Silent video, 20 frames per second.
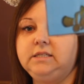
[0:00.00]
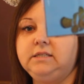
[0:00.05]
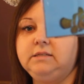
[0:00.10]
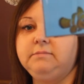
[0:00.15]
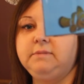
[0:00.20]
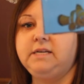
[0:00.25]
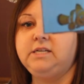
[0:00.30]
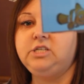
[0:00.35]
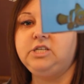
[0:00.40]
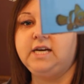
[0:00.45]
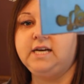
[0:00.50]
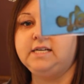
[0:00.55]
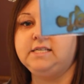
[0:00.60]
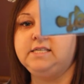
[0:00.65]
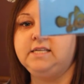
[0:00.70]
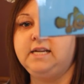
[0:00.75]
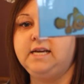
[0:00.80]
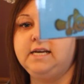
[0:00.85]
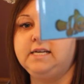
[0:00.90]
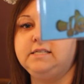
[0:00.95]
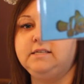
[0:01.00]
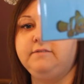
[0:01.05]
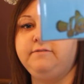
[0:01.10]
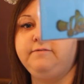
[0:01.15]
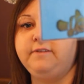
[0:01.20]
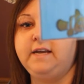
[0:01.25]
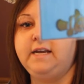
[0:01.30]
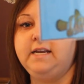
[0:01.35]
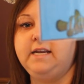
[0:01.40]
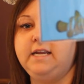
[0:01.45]
My Jackson has a
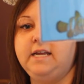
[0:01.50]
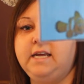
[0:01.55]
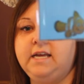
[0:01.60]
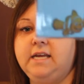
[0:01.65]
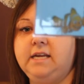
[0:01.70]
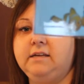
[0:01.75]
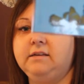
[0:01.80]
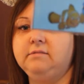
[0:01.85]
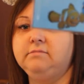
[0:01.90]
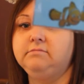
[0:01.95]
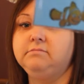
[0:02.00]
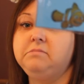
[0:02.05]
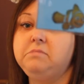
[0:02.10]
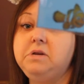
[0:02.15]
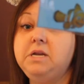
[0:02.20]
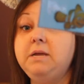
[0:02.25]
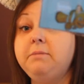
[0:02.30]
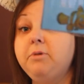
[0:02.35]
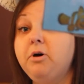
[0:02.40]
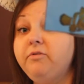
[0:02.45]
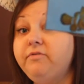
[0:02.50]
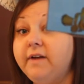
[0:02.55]
Finding Nemo,